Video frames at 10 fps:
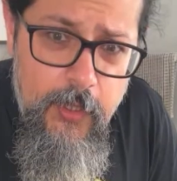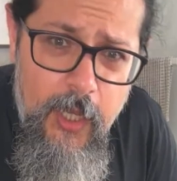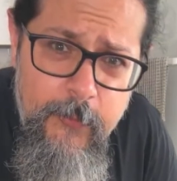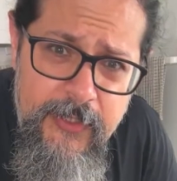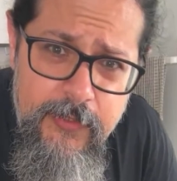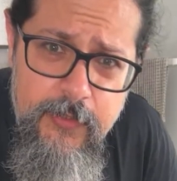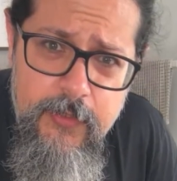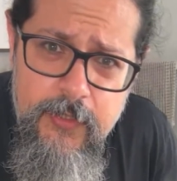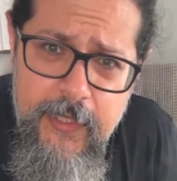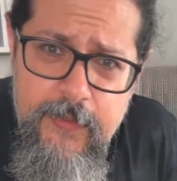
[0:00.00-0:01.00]
I mean,
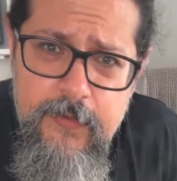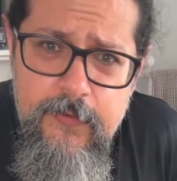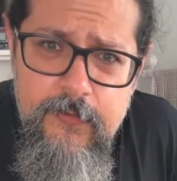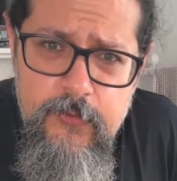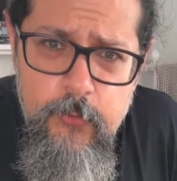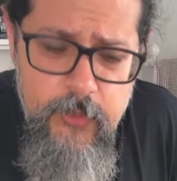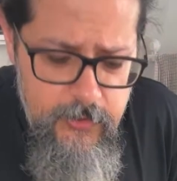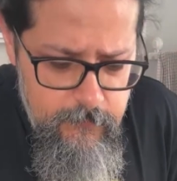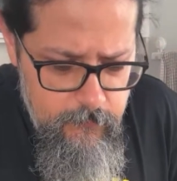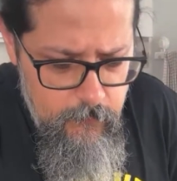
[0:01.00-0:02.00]
like you
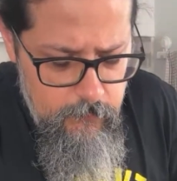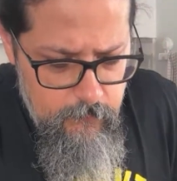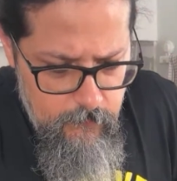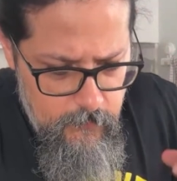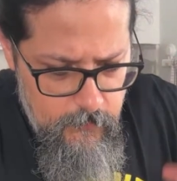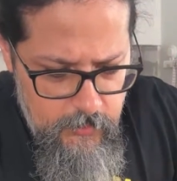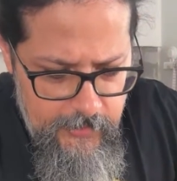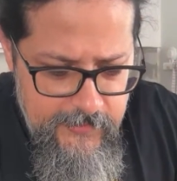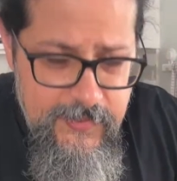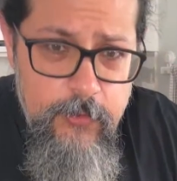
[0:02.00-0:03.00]
can,
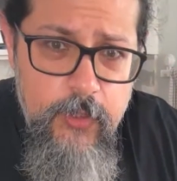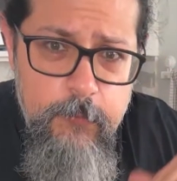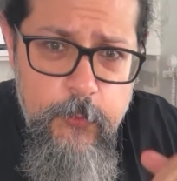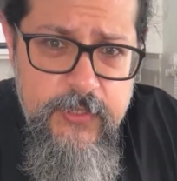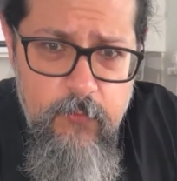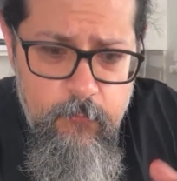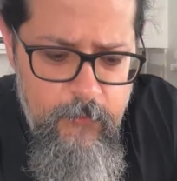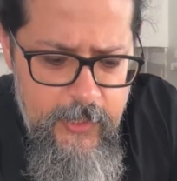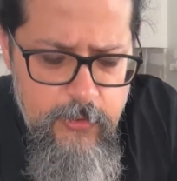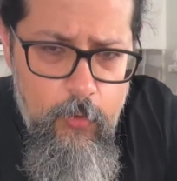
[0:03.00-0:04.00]
like I said, you can put some
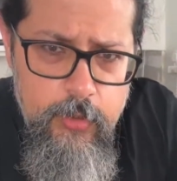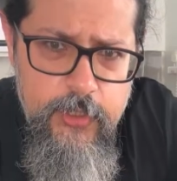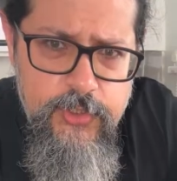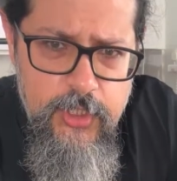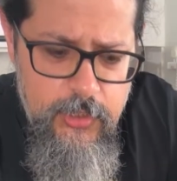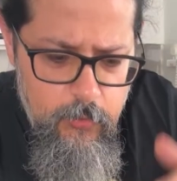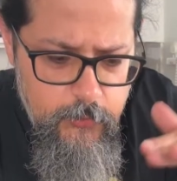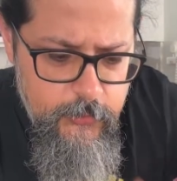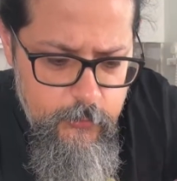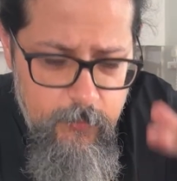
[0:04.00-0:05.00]
weight on the chicken
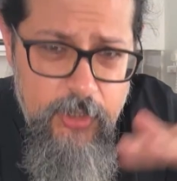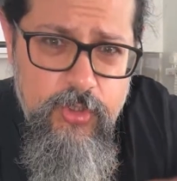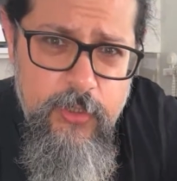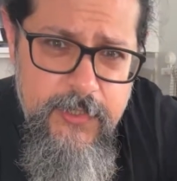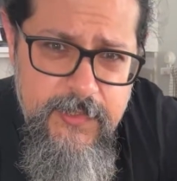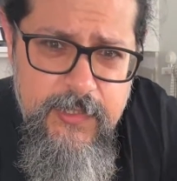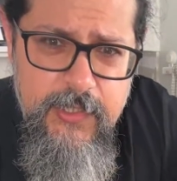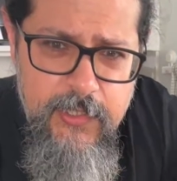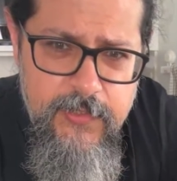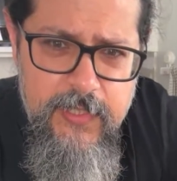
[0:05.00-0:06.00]
also to make sure the
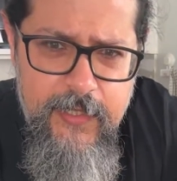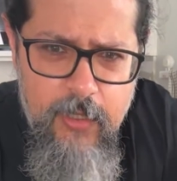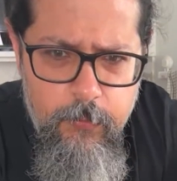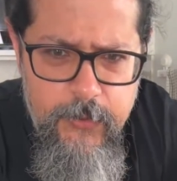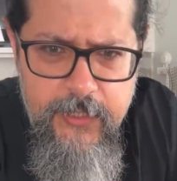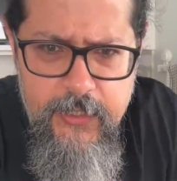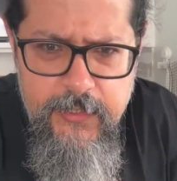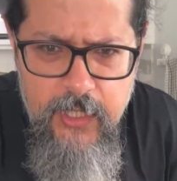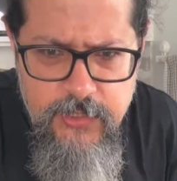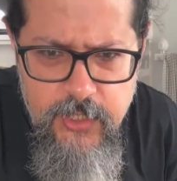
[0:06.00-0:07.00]
skin is like completely
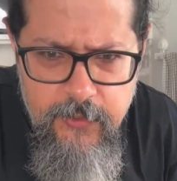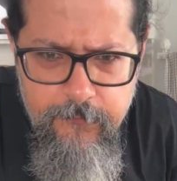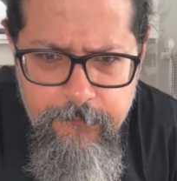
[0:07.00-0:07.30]
touching